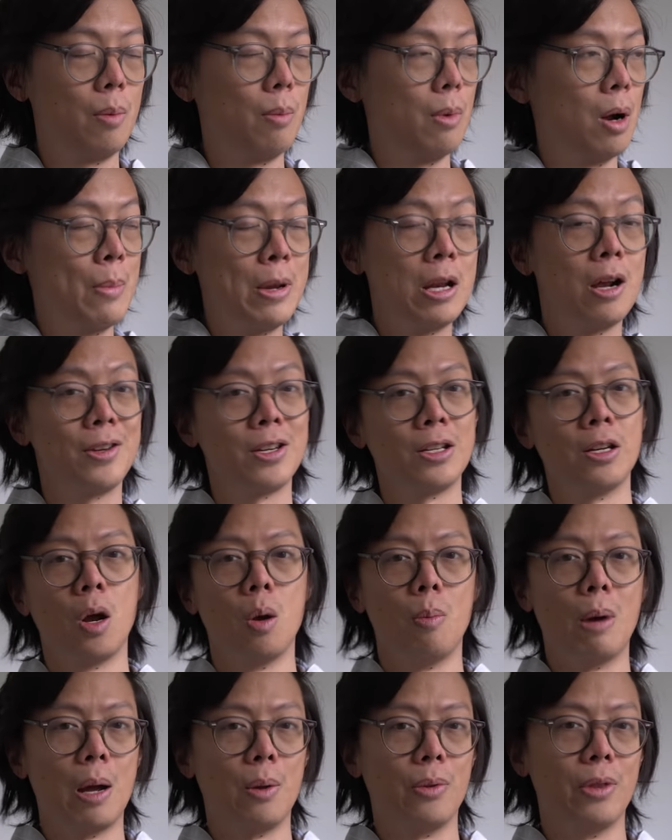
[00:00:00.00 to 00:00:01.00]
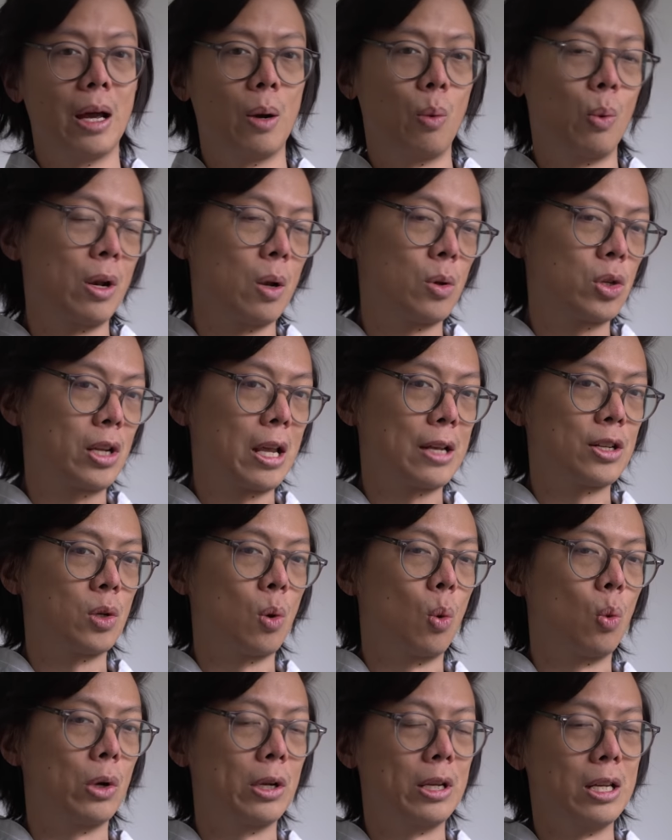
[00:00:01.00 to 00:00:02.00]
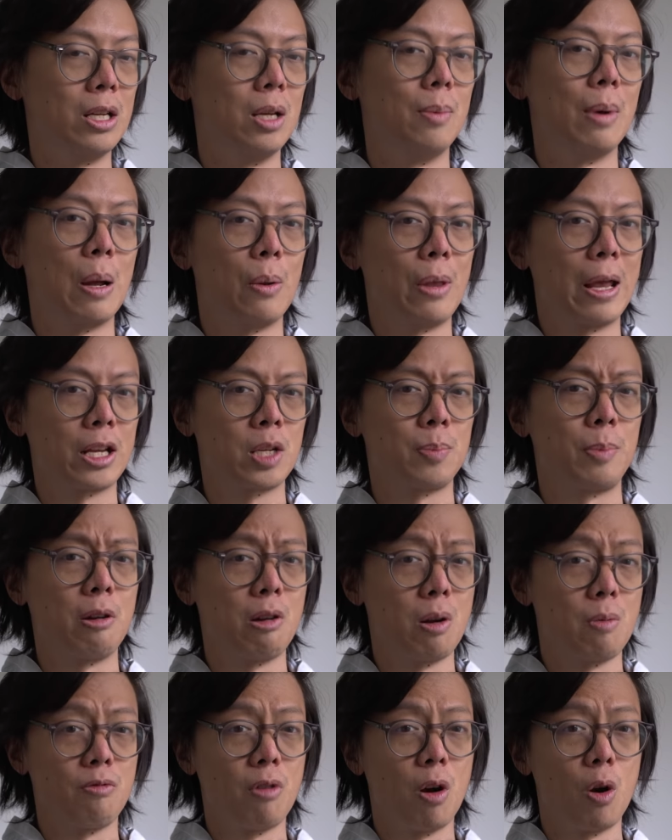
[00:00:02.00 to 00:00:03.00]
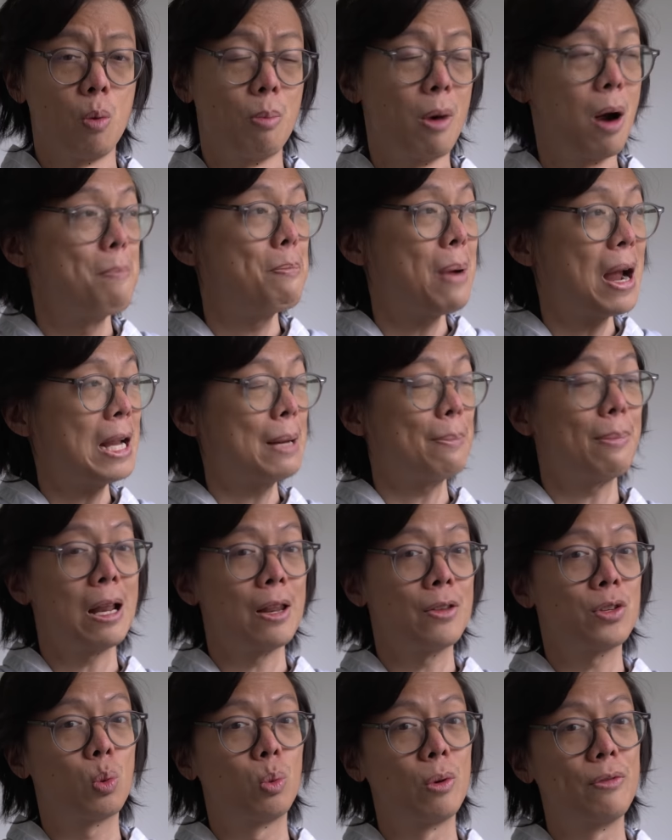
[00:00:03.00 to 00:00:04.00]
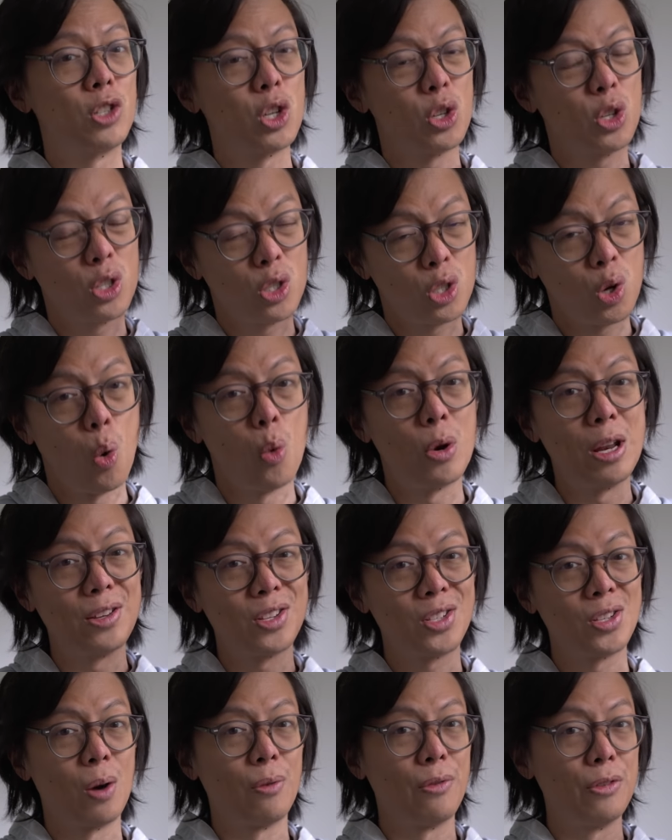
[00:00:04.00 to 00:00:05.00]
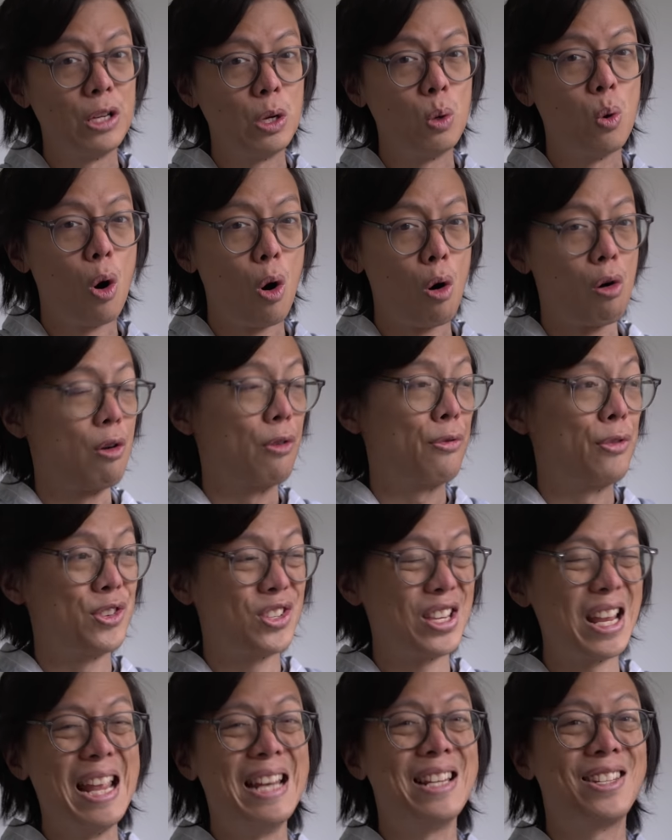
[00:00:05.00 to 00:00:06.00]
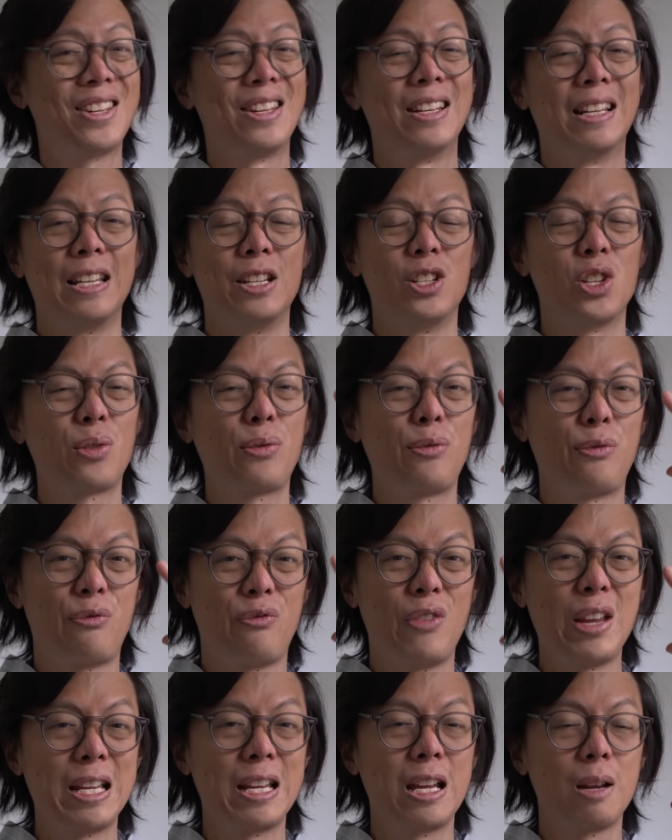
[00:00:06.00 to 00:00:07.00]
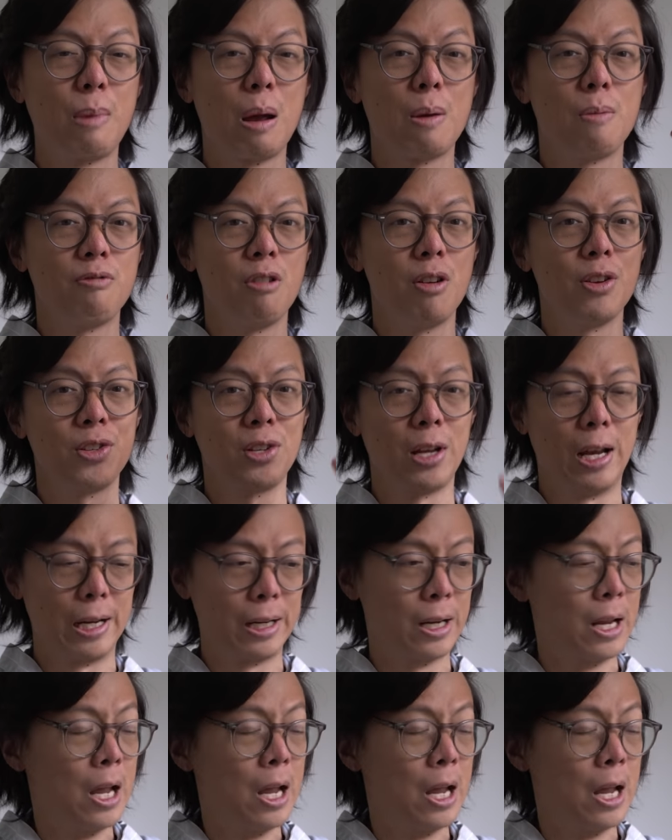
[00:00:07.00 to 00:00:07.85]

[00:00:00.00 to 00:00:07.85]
I mean, I didn't know about that when I was getting all giddy about Xperia Pro. My bank balance would have just torn itself a new orifice instantly just thinking about the price tag.